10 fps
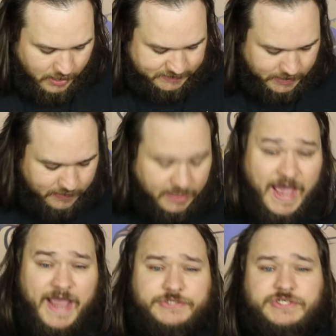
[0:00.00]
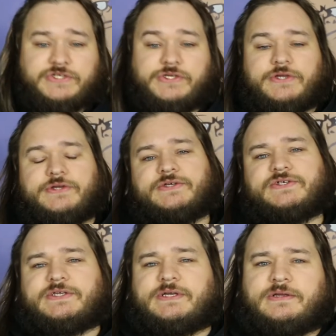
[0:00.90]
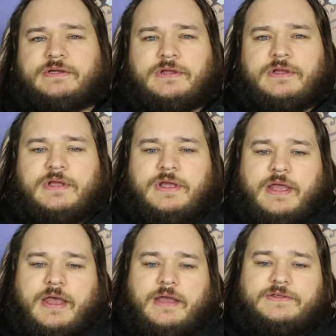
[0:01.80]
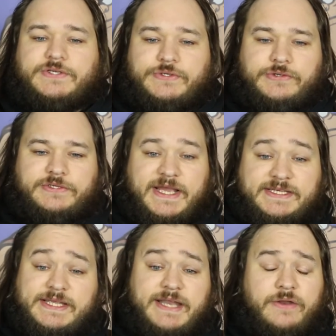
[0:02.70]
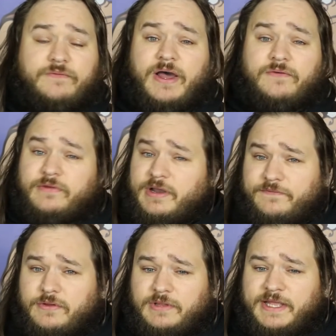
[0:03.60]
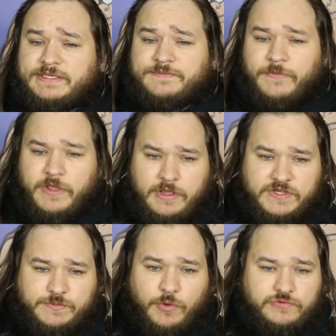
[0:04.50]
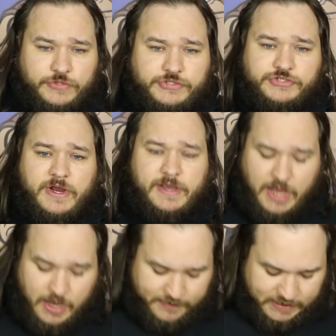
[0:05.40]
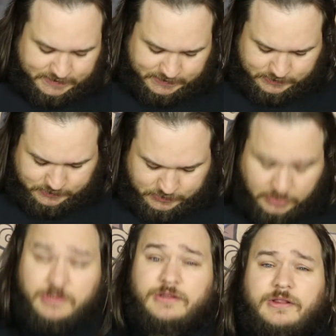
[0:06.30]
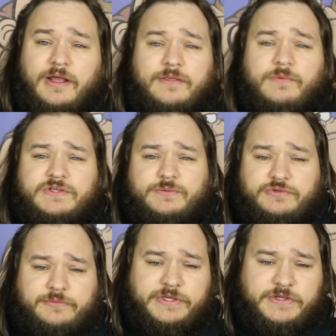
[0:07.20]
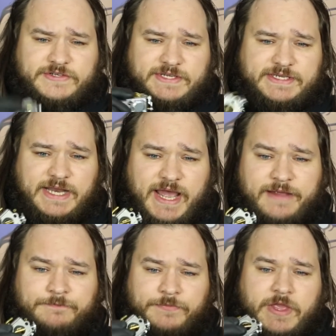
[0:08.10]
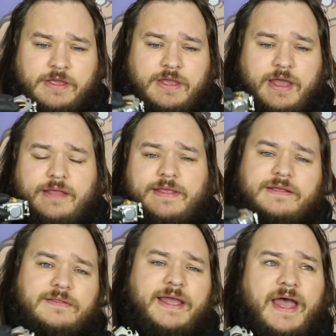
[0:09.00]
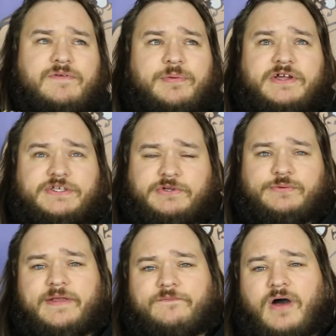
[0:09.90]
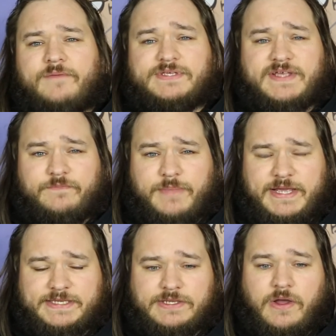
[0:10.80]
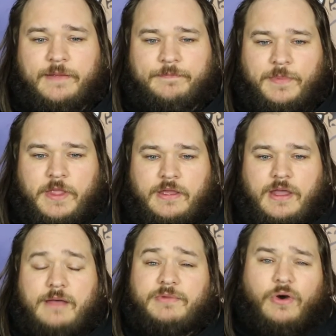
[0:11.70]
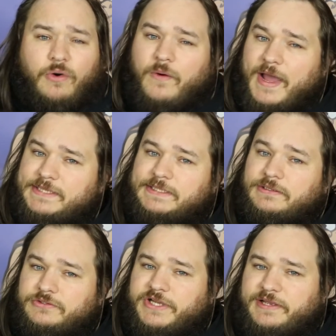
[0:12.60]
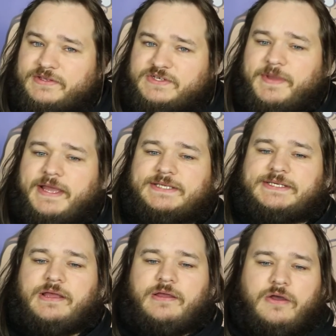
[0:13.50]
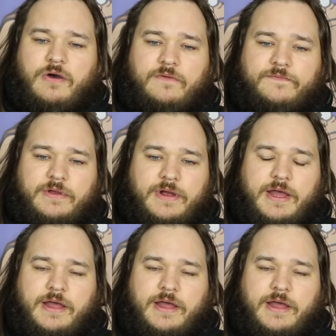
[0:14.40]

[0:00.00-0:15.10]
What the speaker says: So the gauge is used to test the needle valve for any fuel leaks. Small two-stroke carbies, like the ones which we'll be using today, they have a pressure between 5 and 7 psi, but always check the specs of your